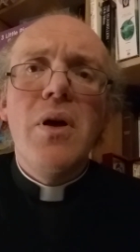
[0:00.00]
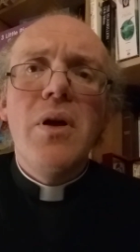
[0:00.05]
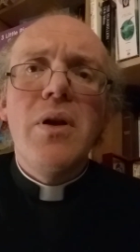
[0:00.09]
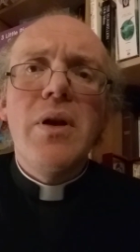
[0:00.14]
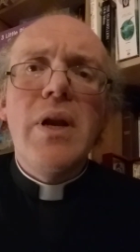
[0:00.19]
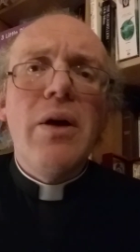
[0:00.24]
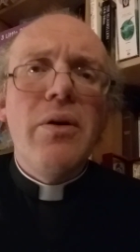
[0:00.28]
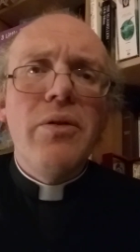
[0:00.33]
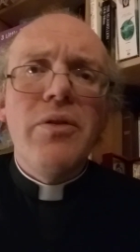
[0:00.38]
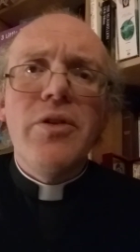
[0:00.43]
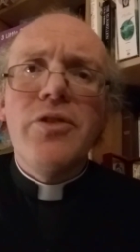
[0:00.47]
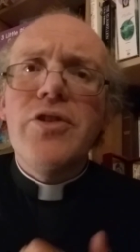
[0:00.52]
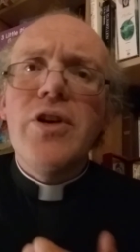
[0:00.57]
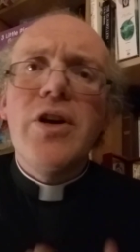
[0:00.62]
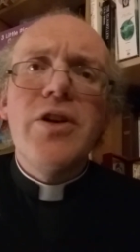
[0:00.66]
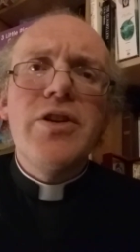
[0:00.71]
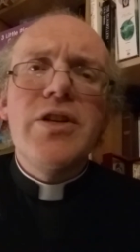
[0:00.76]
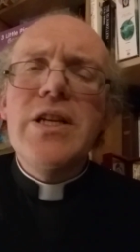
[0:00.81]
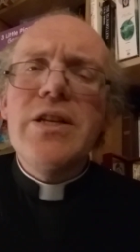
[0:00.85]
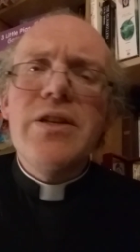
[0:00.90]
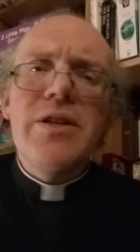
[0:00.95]
Now, the
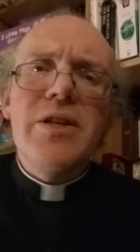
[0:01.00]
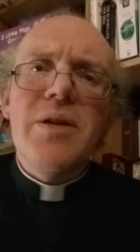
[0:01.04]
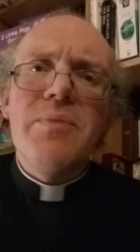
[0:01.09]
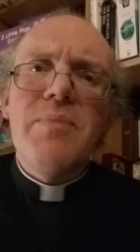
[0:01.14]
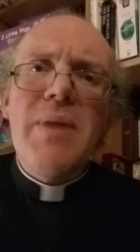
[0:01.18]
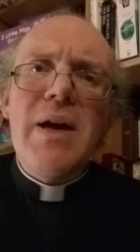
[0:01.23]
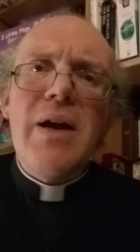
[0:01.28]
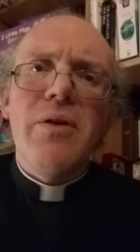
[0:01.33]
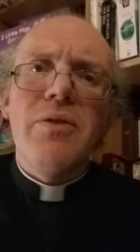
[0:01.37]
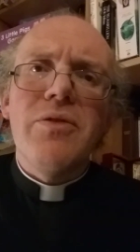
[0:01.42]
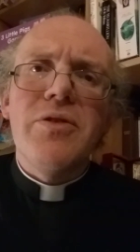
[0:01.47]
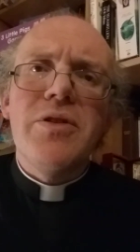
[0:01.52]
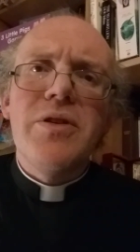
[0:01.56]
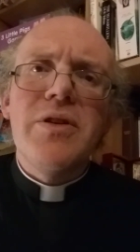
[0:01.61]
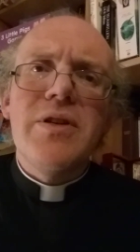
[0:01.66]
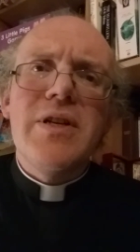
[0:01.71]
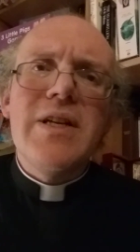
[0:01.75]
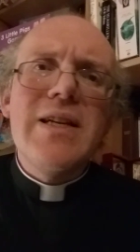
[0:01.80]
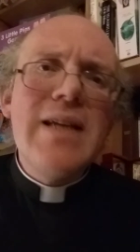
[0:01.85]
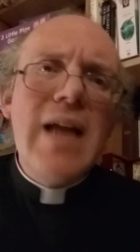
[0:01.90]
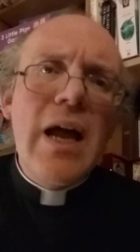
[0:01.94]
church isn't about
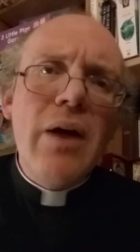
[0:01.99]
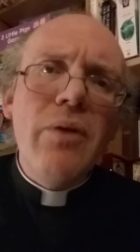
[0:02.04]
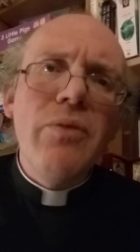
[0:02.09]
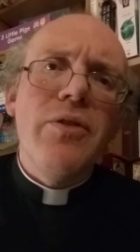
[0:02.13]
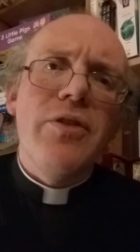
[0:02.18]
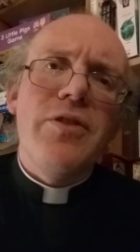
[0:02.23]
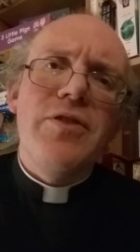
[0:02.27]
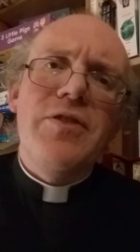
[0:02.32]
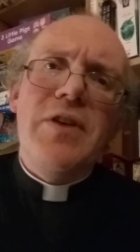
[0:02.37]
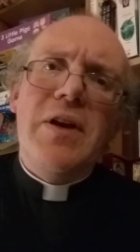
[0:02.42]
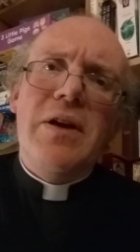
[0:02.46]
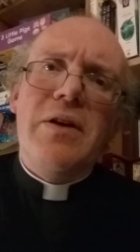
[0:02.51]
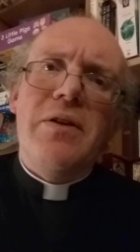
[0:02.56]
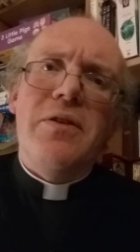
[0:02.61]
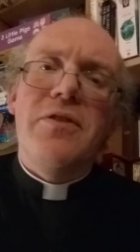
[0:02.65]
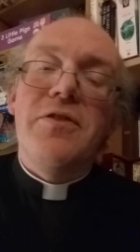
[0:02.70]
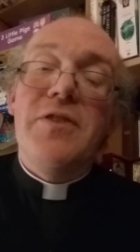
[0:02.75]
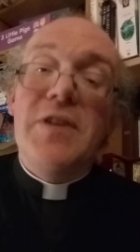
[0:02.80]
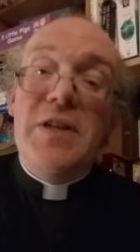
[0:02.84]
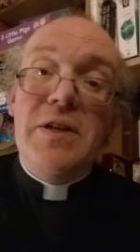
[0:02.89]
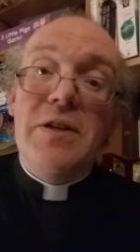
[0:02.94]
denouncing
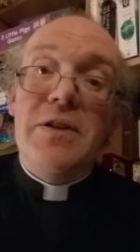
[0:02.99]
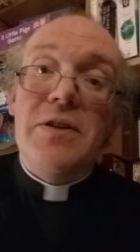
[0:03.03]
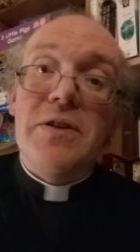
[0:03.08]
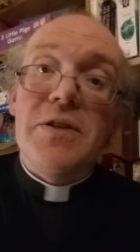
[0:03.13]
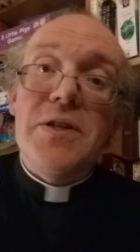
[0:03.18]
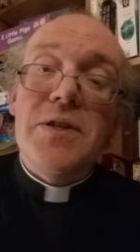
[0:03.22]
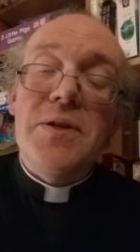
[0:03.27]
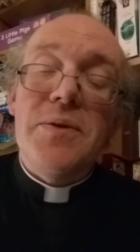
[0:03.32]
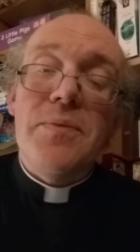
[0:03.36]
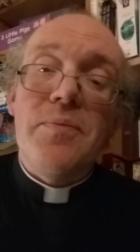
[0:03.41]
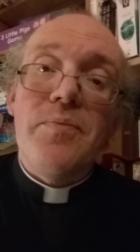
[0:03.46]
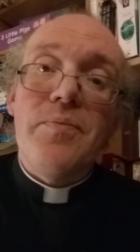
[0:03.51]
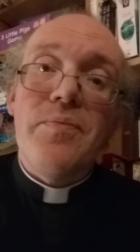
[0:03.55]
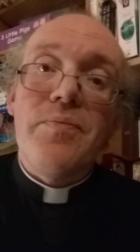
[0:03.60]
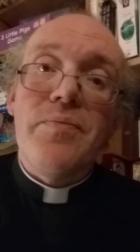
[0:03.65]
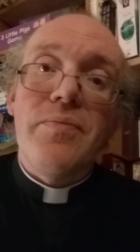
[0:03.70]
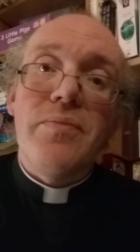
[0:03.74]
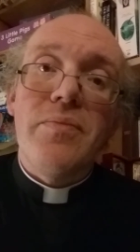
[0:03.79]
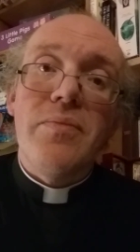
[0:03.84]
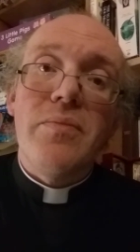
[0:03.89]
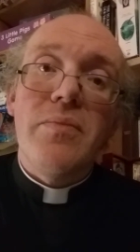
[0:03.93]
sinners.
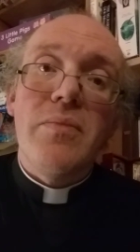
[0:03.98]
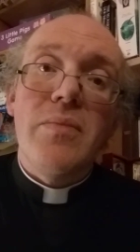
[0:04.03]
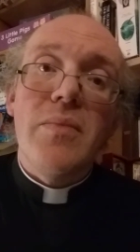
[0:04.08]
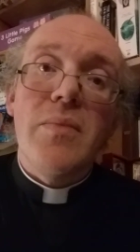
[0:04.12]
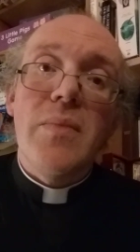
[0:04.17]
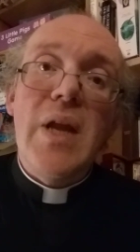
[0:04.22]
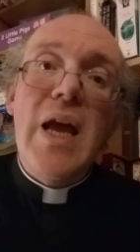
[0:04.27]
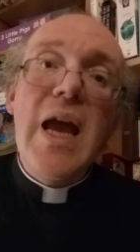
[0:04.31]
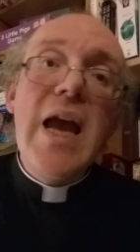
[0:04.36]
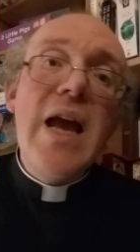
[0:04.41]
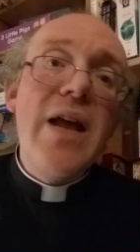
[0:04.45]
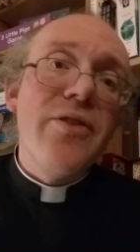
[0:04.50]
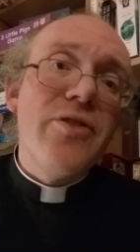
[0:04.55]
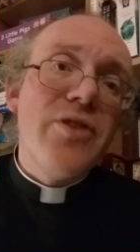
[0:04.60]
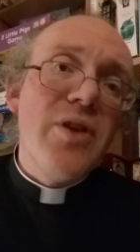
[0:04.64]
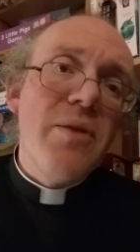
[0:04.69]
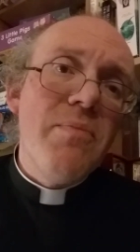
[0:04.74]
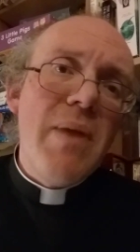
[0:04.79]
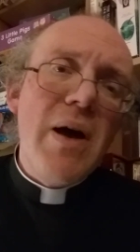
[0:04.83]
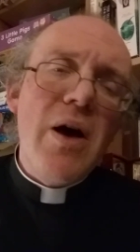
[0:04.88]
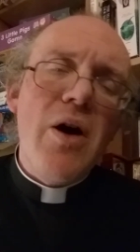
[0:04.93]
It's
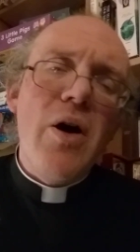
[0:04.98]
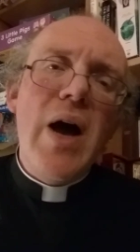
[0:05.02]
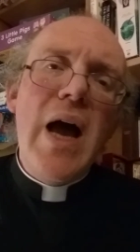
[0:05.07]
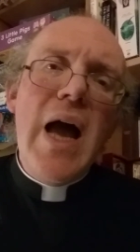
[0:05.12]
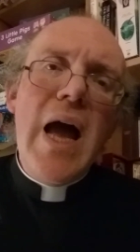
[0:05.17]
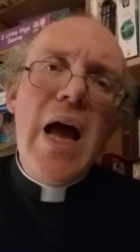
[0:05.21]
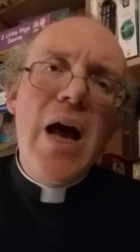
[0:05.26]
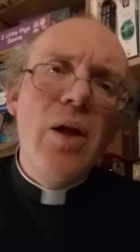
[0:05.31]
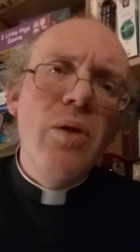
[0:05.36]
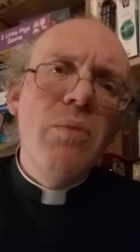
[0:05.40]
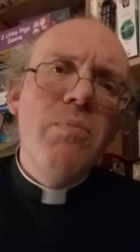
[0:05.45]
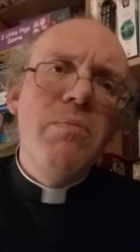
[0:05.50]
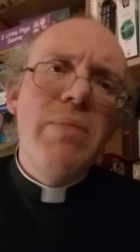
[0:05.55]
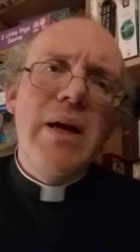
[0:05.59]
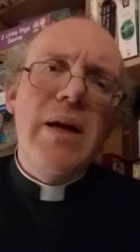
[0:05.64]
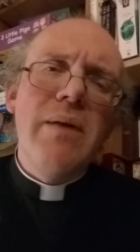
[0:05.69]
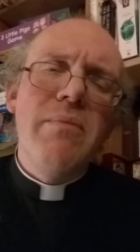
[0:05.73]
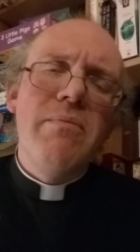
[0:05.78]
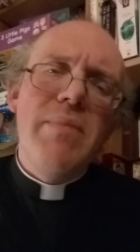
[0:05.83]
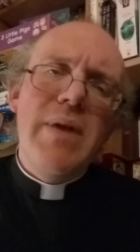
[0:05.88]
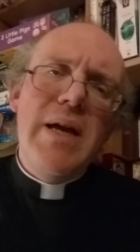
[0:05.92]
about
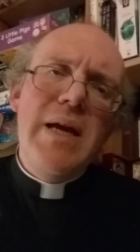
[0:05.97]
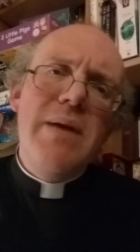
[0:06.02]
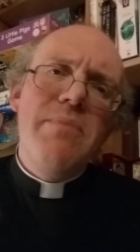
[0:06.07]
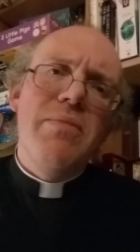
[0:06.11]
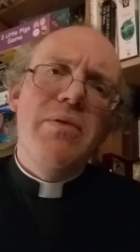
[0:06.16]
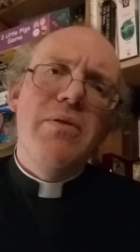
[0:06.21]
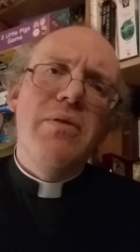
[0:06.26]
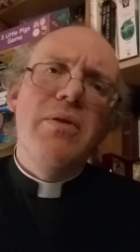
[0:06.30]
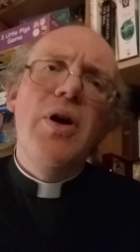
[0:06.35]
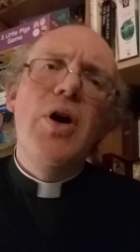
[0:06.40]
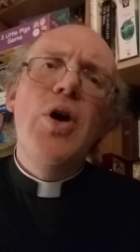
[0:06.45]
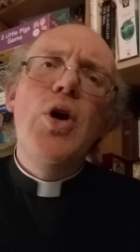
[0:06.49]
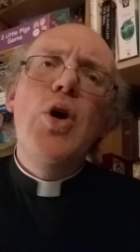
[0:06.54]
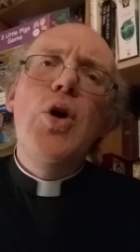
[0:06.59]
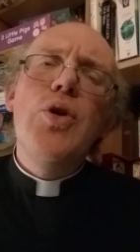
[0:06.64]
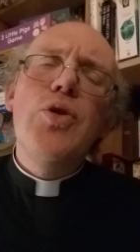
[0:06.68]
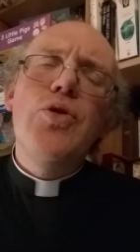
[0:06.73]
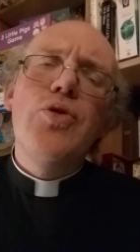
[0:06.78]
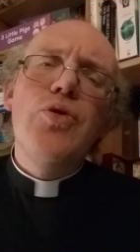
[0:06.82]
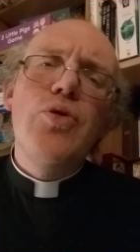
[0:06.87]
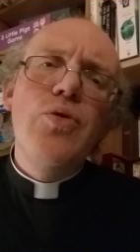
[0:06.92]
helping people
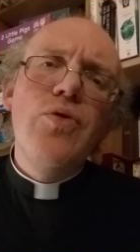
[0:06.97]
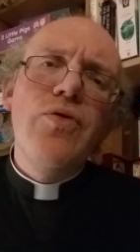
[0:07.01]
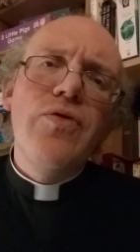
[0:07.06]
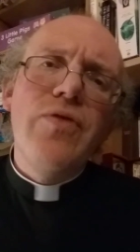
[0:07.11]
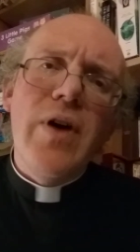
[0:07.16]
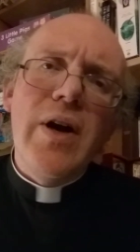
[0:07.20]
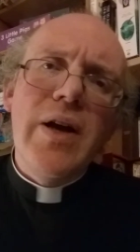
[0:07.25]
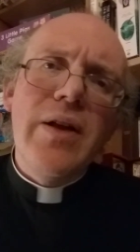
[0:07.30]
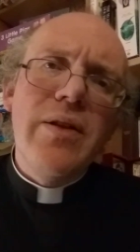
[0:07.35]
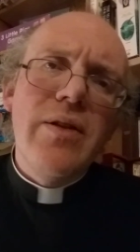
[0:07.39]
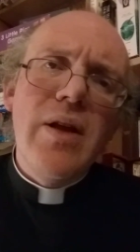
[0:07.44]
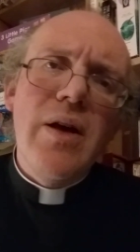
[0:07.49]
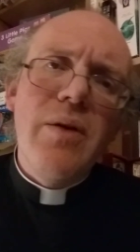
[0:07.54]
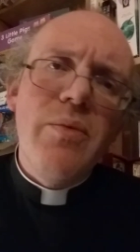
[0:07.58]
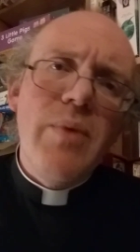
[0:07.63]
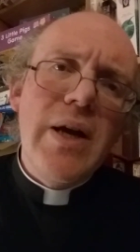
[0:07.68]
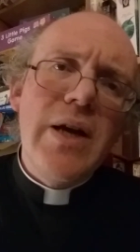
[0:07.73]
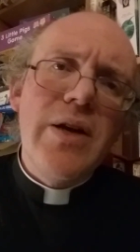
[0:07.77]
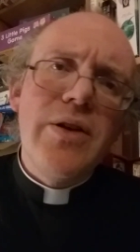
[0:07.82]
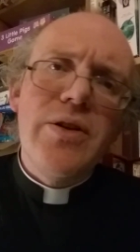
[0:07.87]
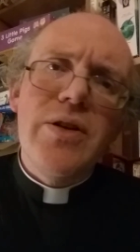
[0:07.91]
to find their
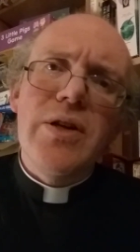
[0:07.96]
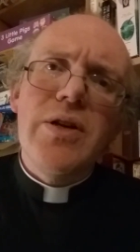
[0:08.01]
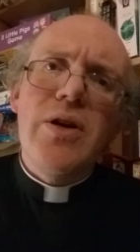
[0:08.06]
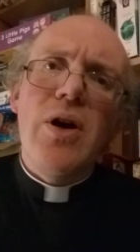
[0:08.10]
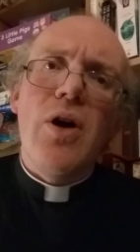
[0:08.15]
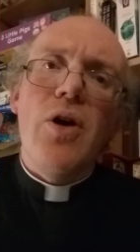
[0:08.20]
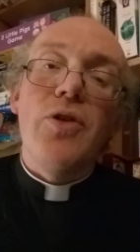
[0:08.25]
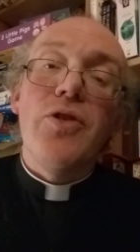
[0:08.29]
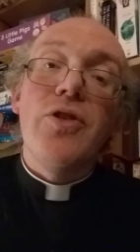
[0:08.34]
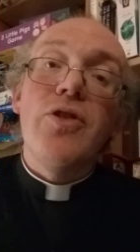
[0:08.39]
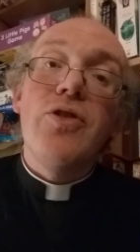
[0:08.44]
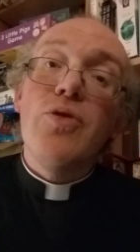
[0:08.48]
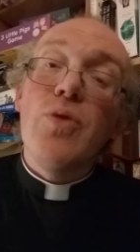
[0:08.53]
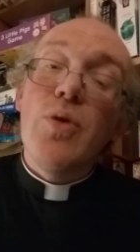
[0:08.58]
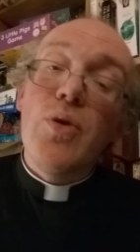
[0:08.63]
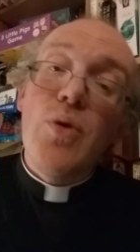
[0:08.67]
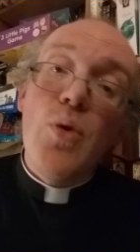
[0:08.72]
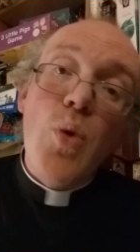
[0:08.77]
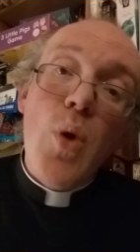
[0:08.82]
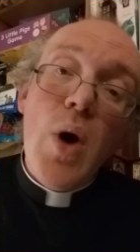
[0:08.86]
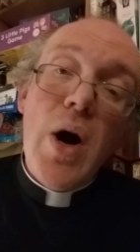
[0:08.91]
way to God, to
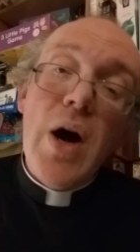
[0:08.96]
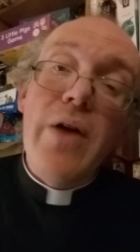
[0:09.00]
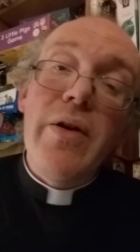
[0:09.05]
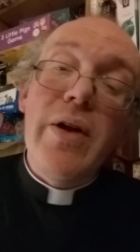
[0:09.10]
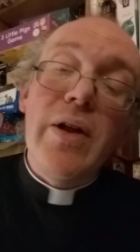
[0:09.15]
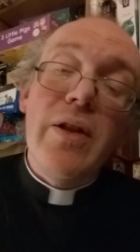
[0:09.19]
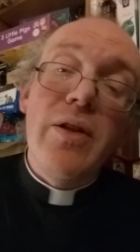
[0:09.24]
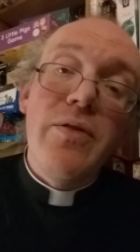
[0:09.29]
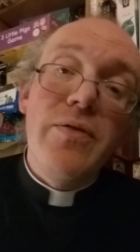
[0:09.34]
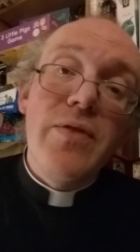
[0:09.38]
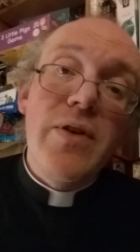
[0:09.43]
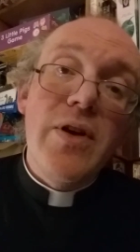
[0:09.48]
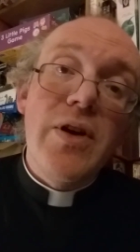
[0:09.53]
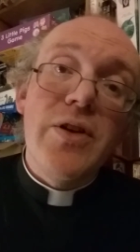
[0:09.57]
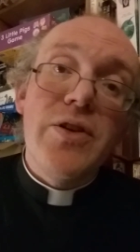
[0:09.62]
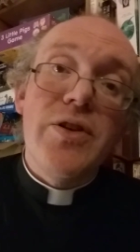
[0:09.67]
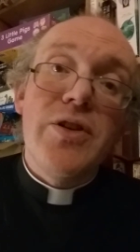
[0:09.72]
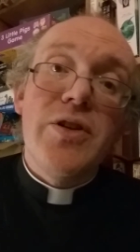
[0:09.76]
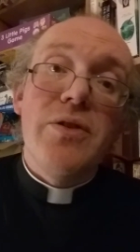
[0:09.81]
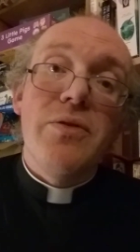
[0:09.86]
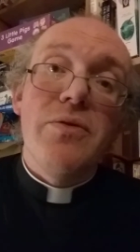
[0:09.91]
acquiring the
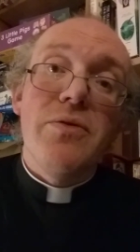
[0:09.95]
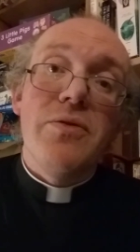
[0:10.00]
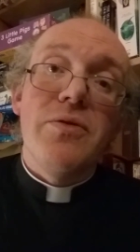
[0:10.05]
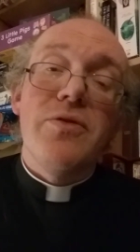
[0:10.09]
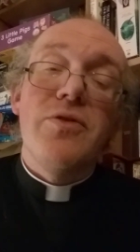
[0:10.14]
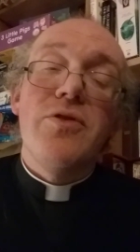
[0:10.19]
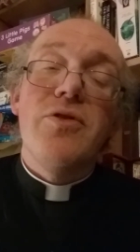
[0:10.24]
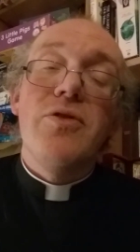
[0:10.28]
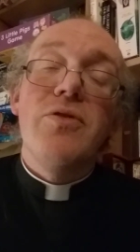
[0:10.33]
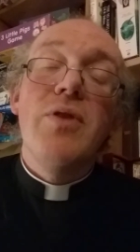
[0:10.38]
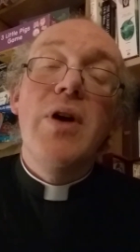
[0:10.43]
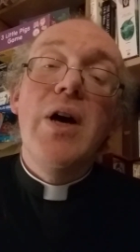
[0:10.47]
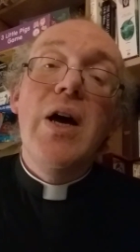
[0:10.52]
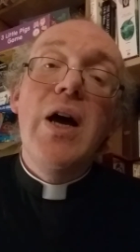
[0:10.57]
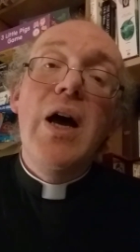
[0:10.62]
virtues, to